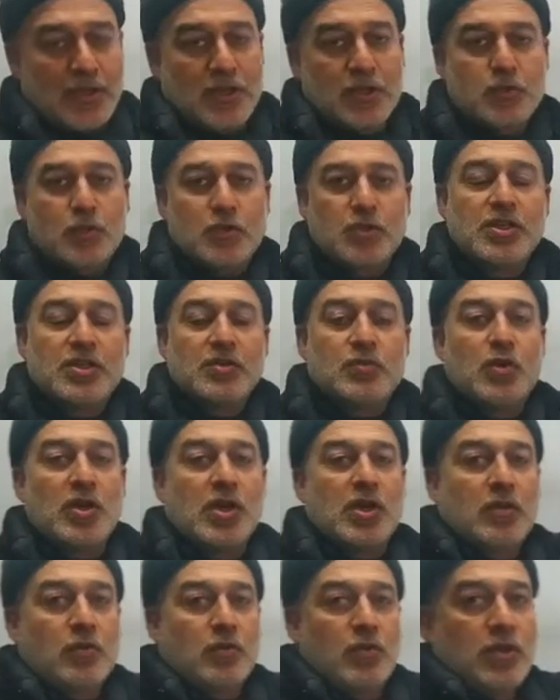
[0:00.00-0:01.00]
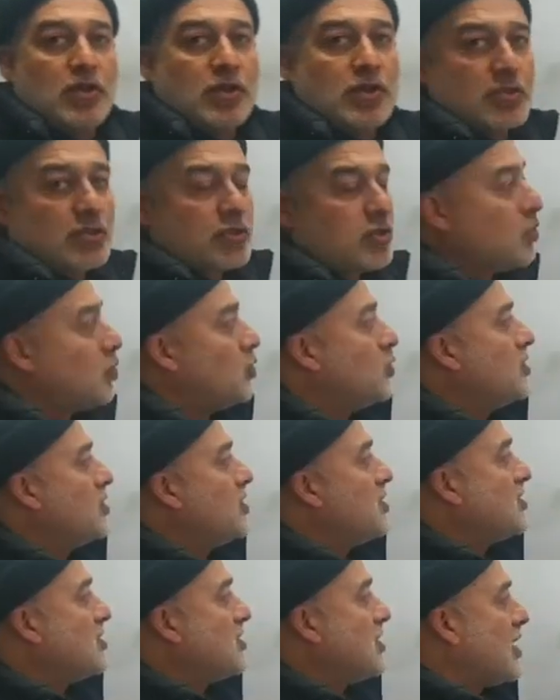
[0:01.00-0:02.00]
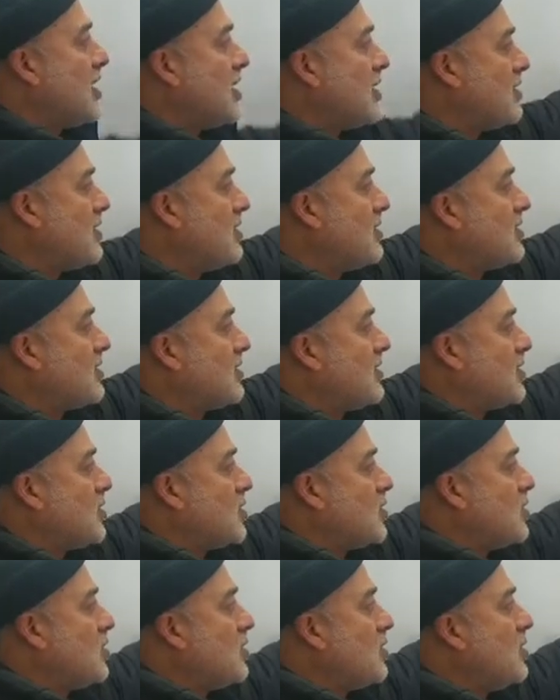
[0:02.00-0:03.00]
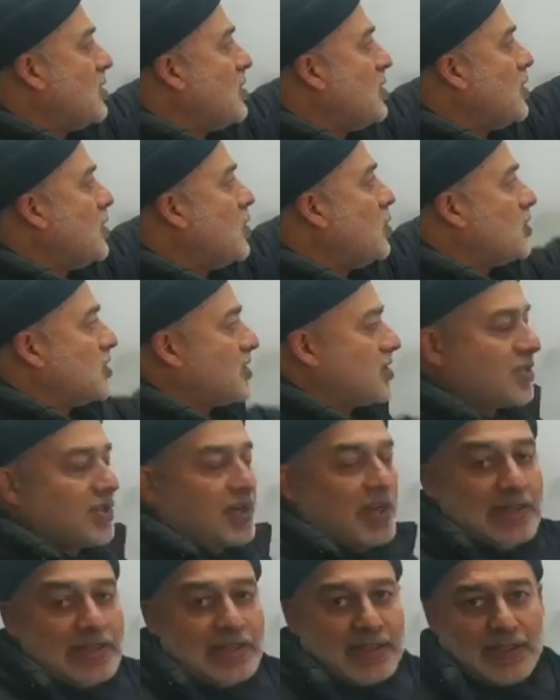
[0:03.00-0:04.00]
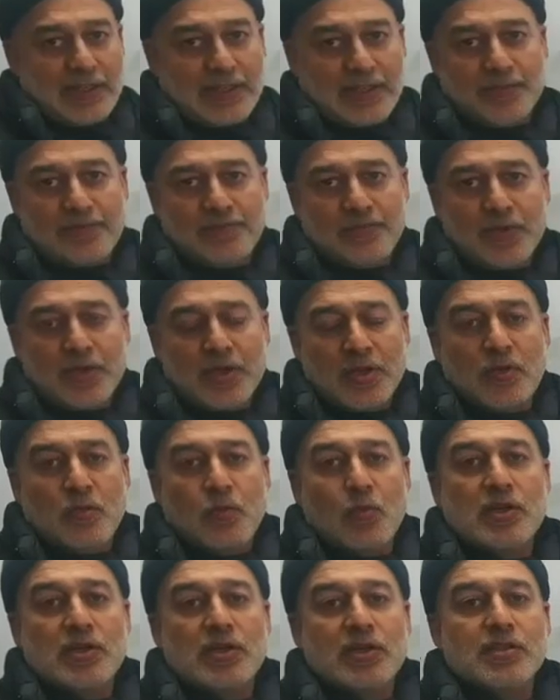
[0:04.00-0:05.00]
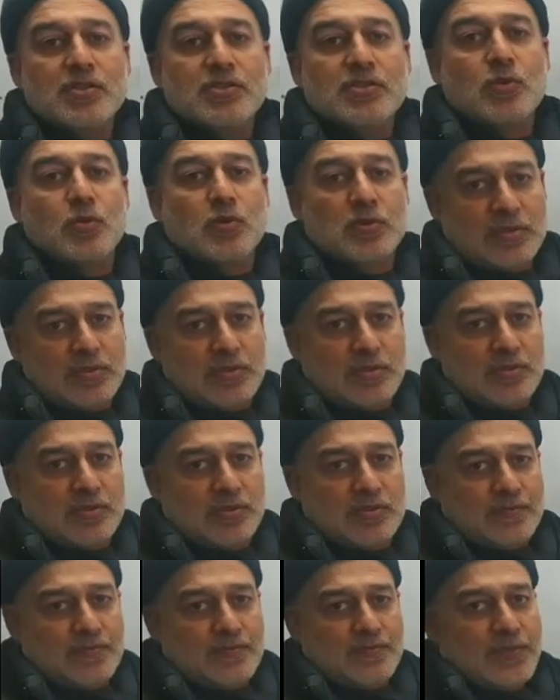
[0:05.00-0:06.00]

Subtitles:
Today we are going to discuss notes writing. What is notes?